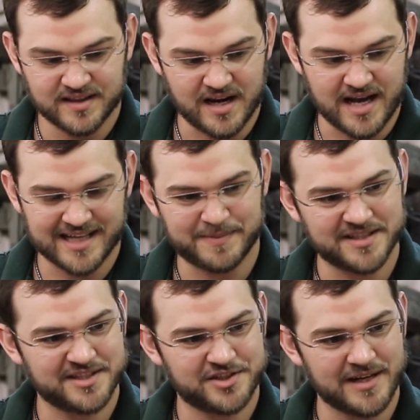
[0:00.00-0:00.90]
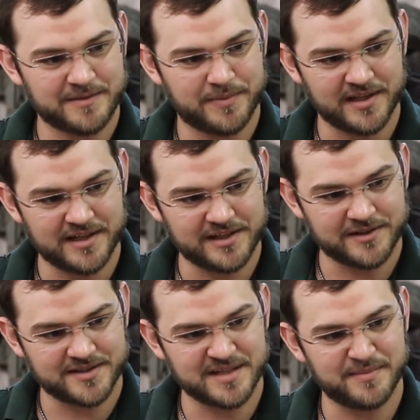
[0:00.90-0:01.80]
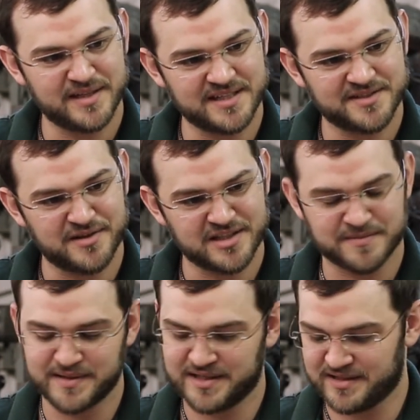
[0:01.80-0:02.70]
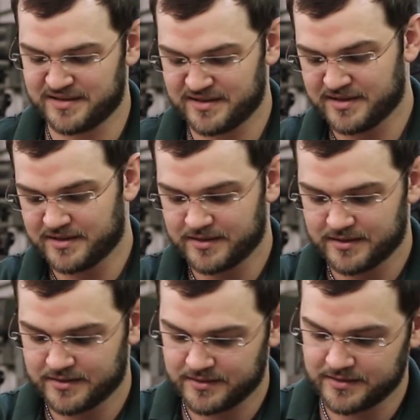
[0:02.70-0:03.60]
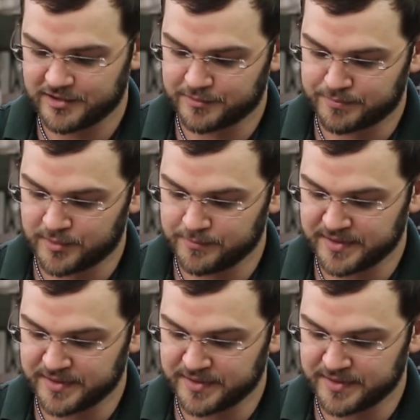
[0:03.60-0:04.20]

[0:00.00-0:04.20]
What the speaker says: The last piece that you have to put into your assembly is going to be your bolt